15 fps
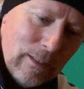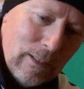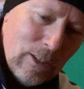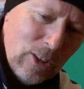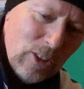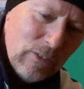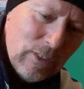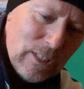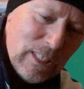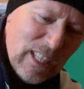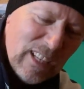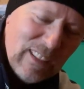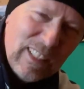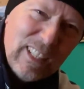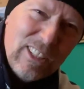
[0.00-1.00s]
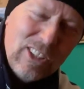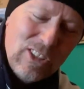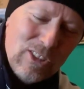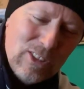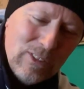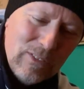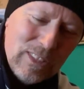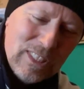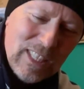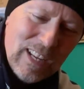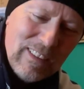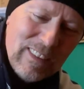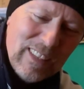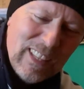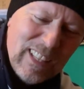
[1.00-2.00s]
I love the sound of that. I just love the sound
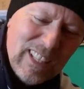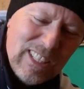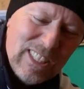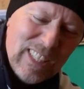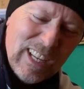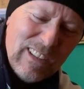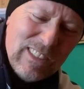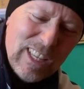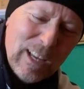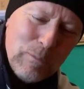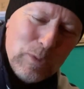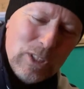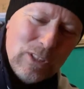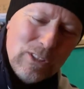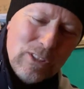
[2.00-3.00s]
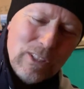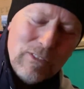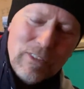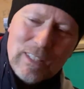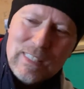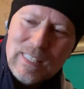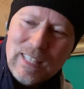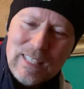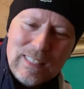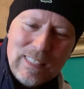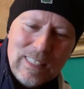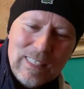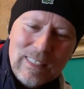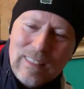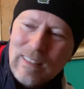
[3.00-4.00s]
of that. That sounds absolutely fantastic.
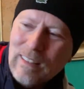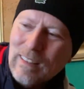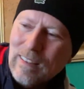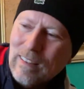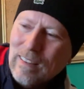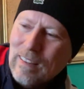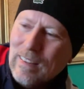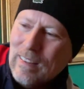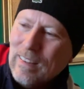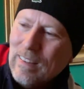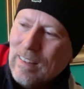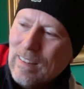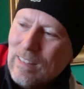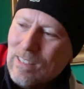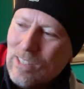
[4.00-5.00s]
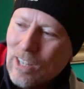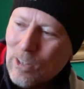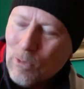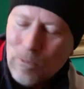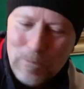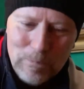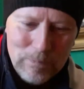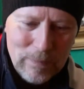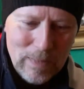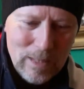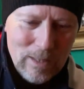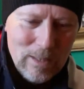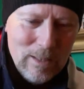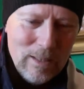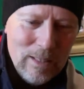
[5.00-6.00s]
So
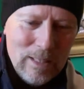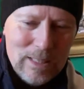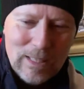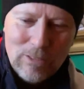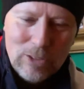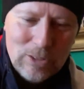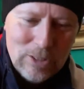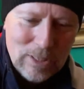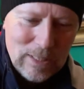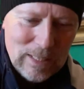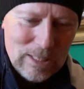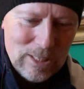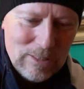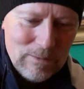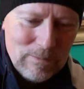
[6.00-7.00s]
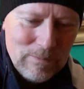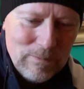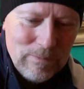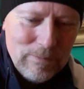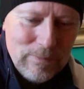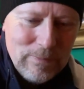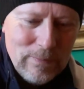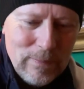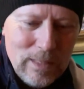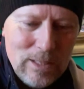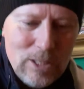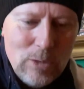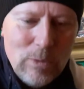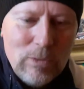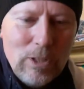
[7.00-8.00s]
let's have a look at this.
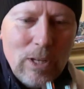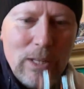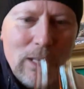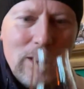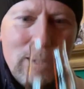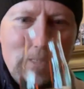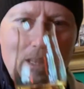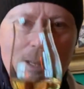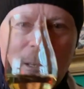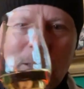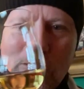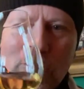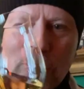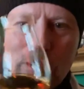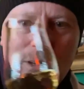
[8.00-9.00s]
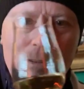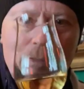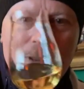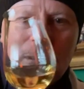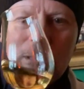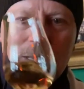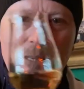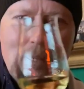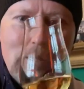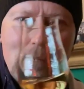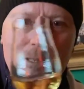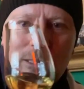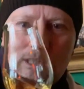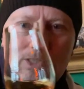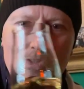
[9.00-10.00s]
So we've got a very, very
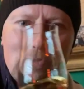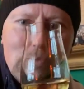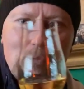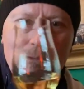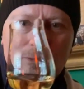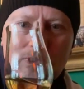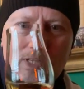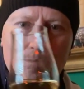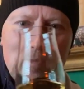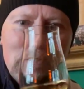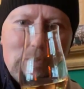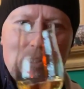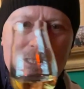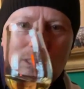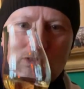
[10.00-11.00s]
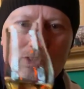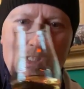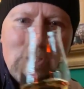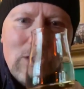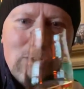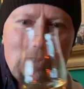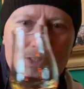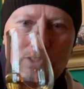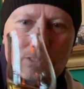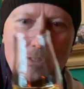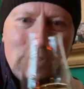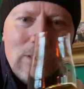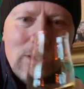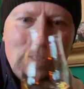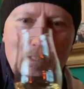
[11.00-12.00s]
sort of lemon citrusy look to
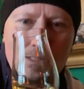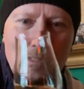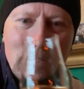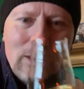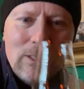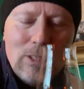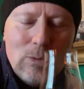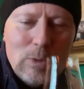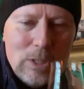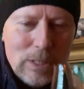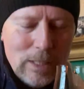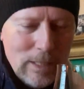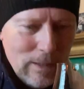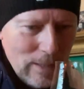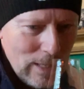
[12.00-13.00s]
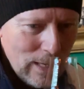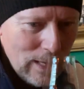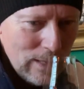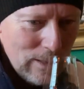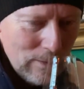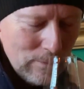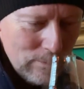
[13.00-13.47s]
the whiskey, and